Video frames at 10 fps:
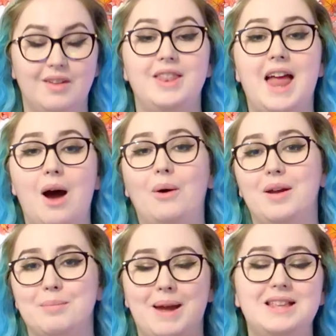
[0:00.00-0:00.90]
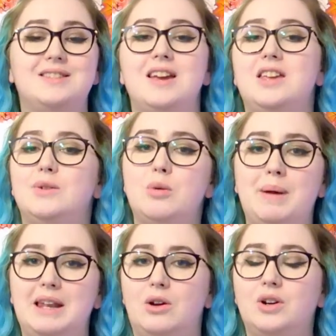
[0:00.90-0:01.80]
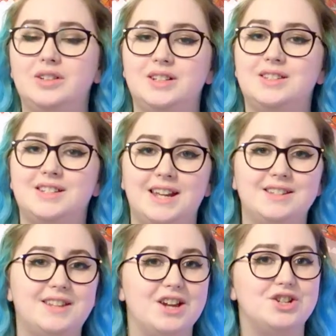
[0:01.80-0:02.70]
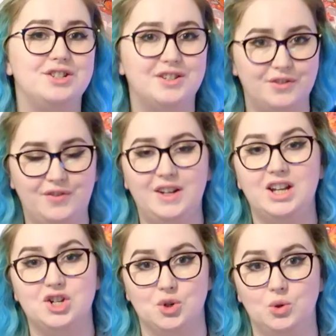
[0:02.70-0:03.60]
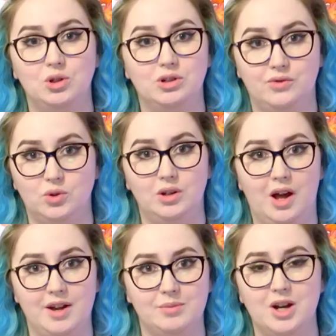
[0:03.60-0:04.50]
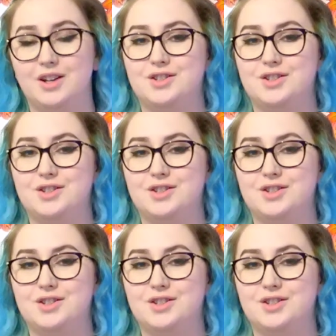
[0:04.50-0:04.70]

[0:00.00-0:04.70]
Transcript: Now, it may take you a bit longer than today's session to finish all of your line work.